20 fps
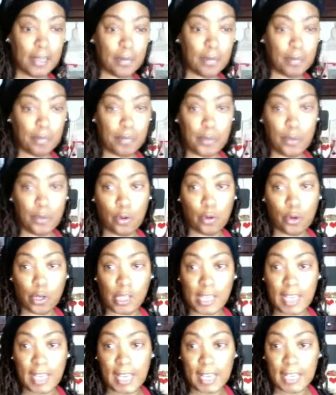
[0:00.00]
pure
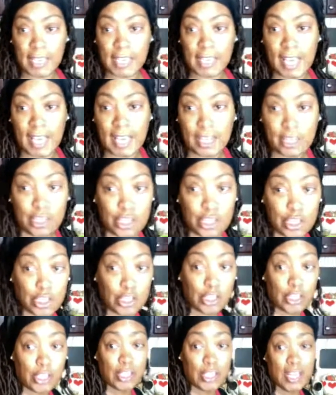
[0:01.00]
organic cane
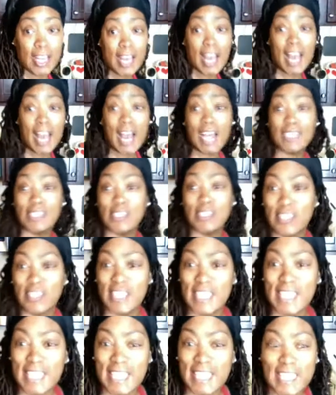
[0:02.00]
sugar. Hi,
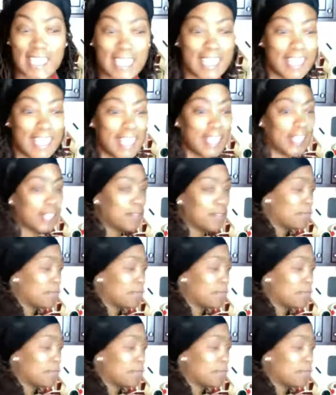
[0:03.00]
Tristan. Good